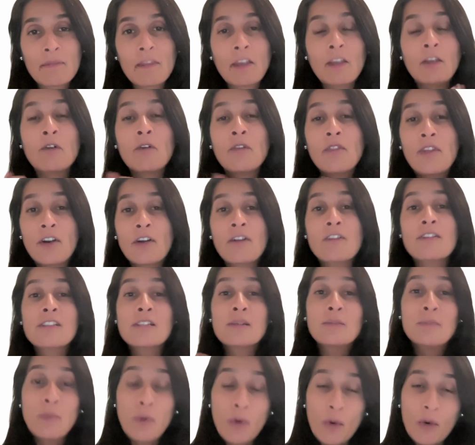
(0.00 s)
that you're there to
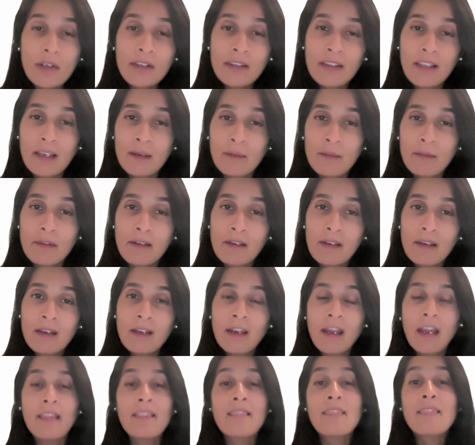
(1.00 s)
support them
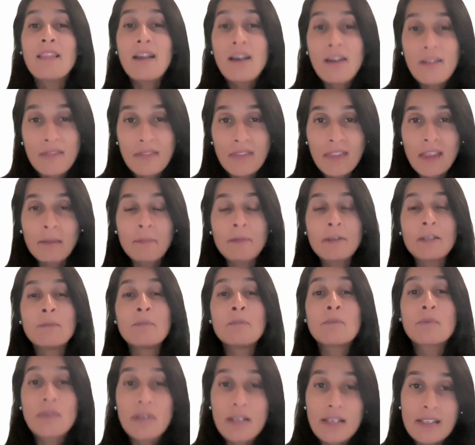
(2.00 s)
and love them and
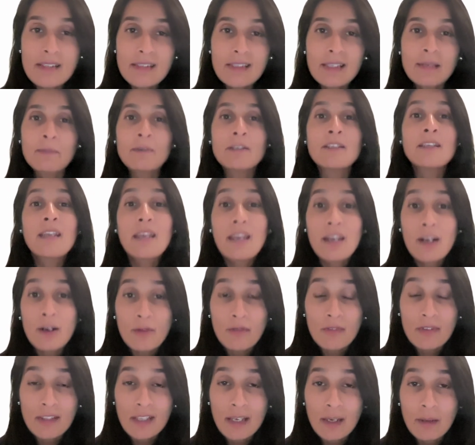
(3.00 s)
embrace them and
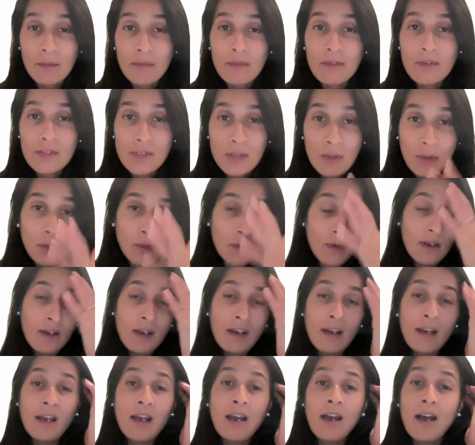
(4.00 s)
care for them. So
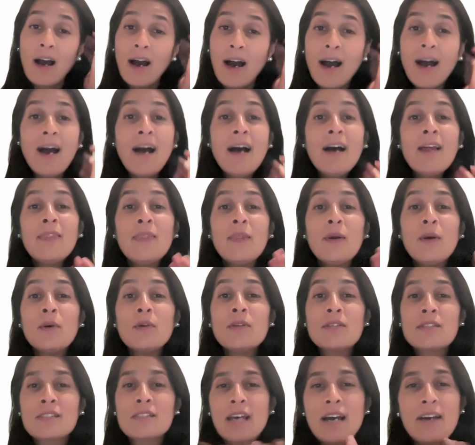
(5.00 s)
on
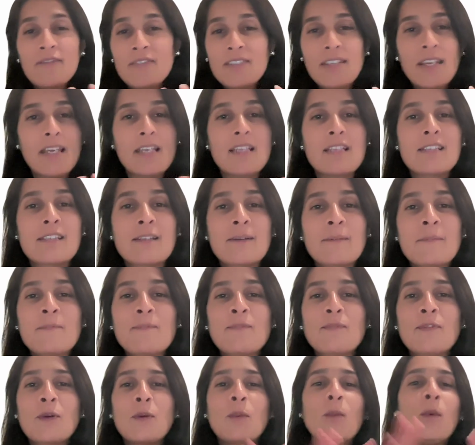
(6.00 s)
those tough days
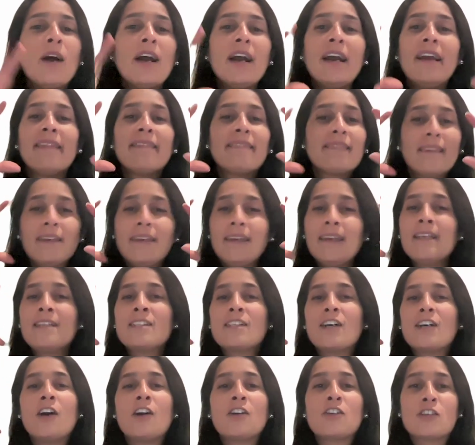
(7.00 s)
when
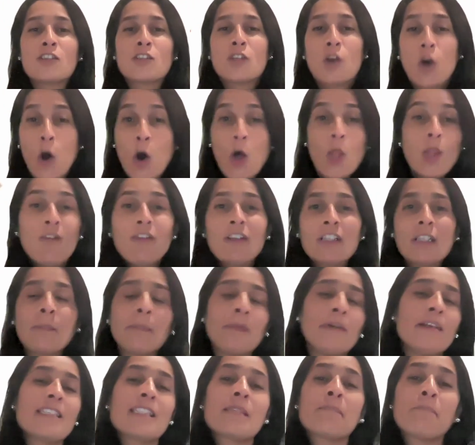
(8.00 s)
things are just all over the
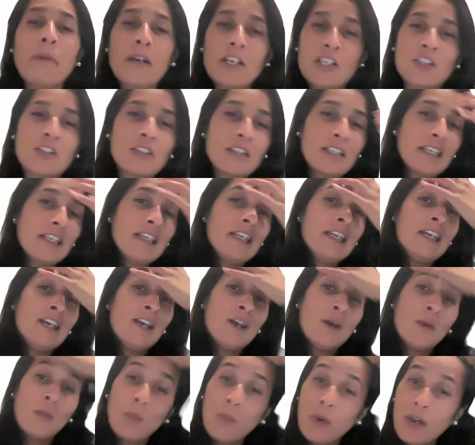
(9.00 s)
place, especially
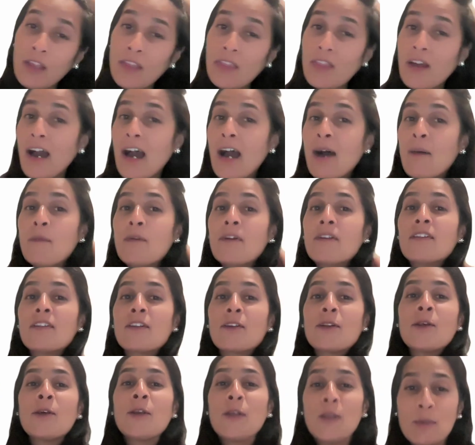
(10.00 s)
with our
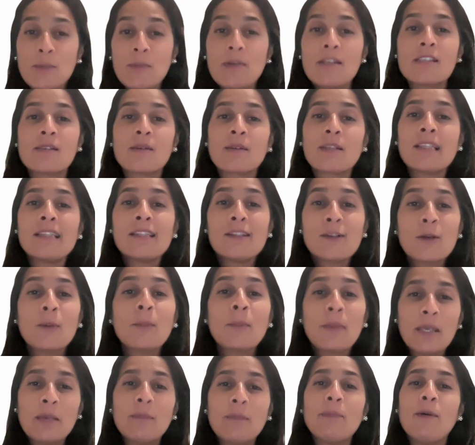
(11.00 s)
little humans, our
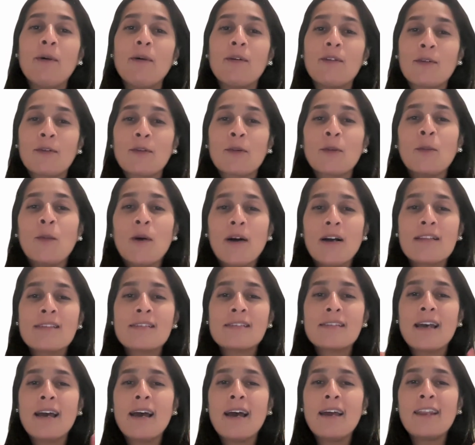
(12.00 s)
little people, the
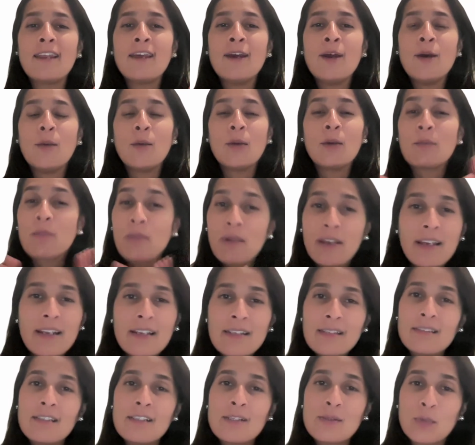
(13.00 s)
ones that we bring
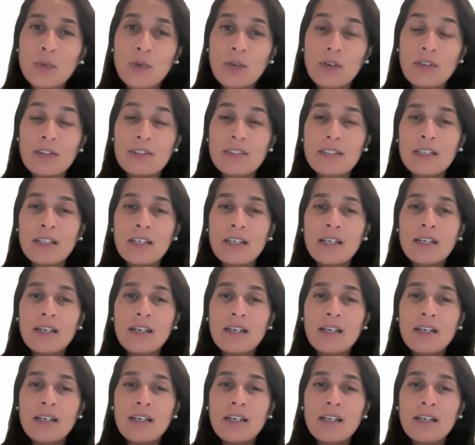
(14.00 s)
into this world,